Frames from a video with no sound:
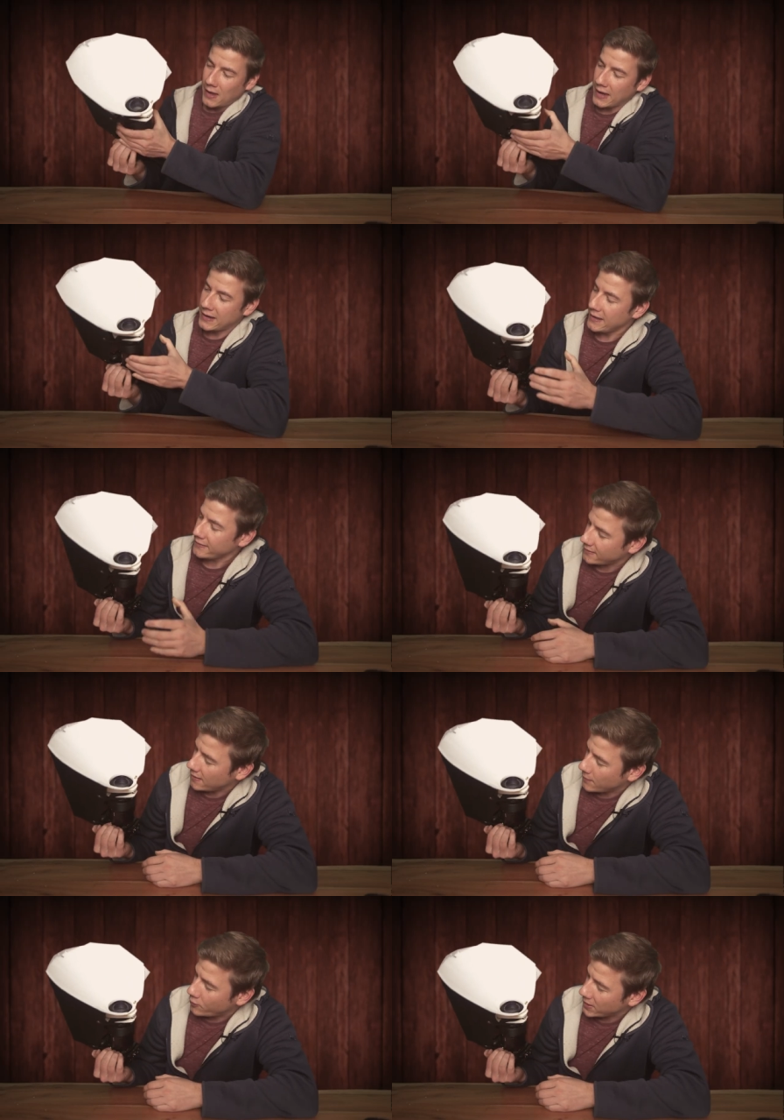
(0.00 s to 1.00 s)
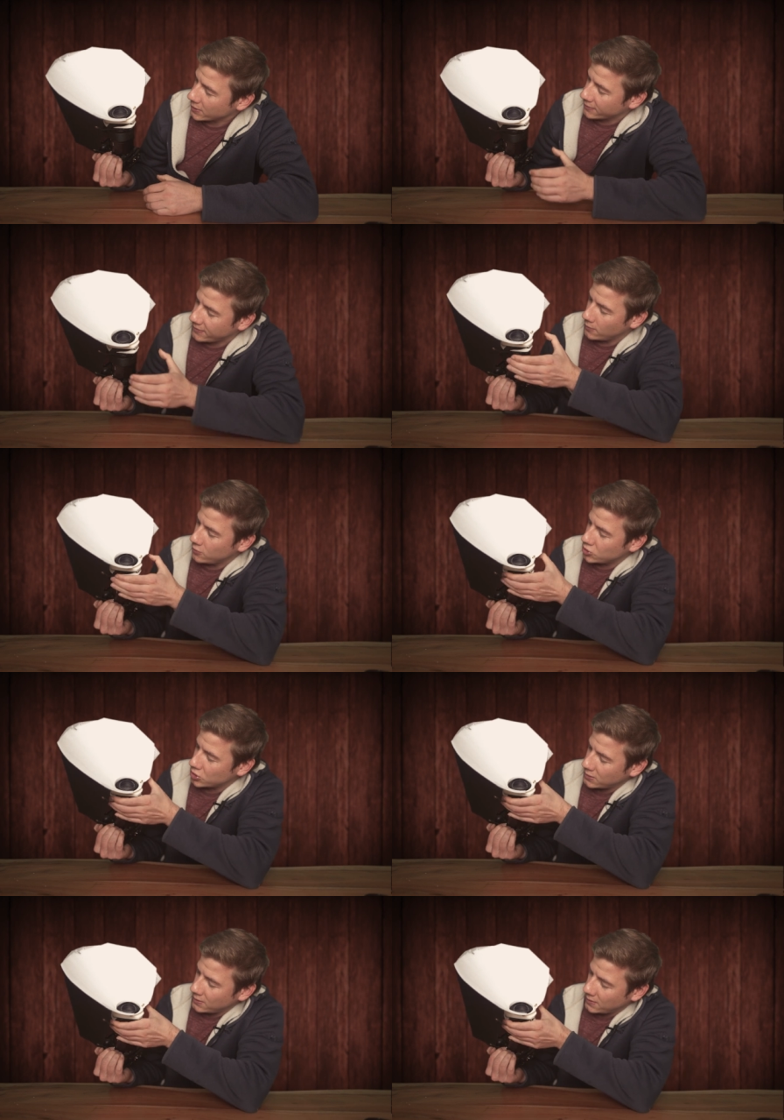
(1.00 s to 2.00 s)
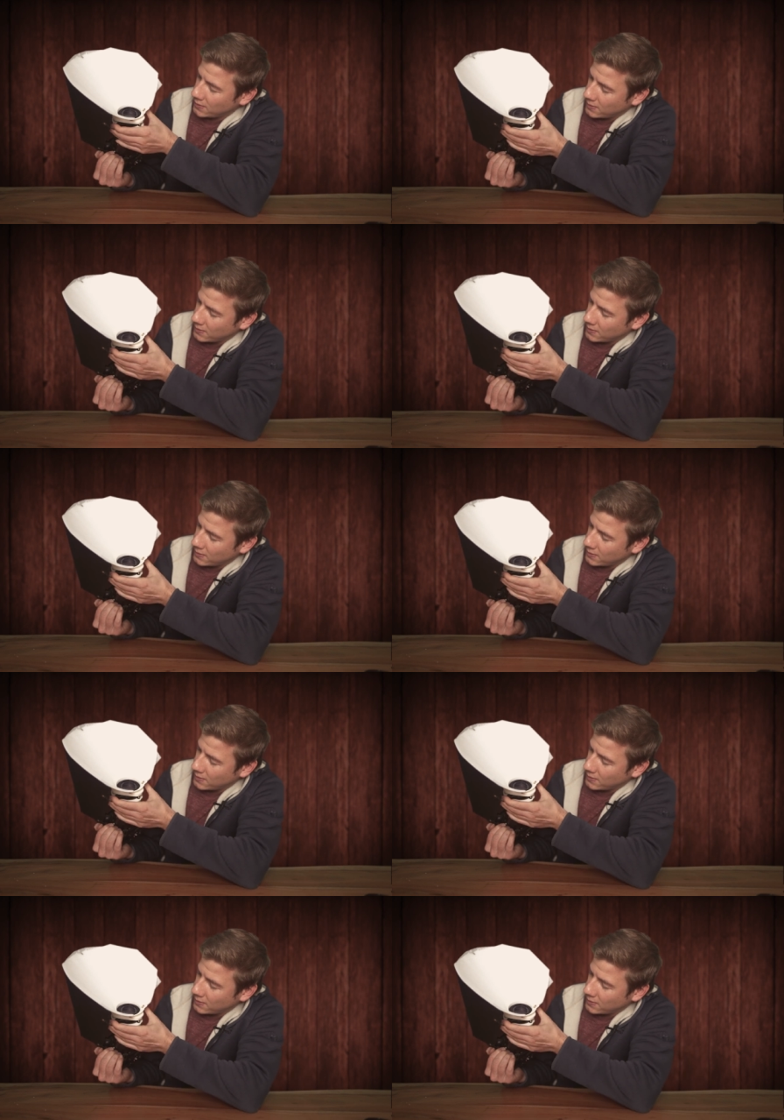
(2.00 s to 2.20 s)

it is a pretty good solution,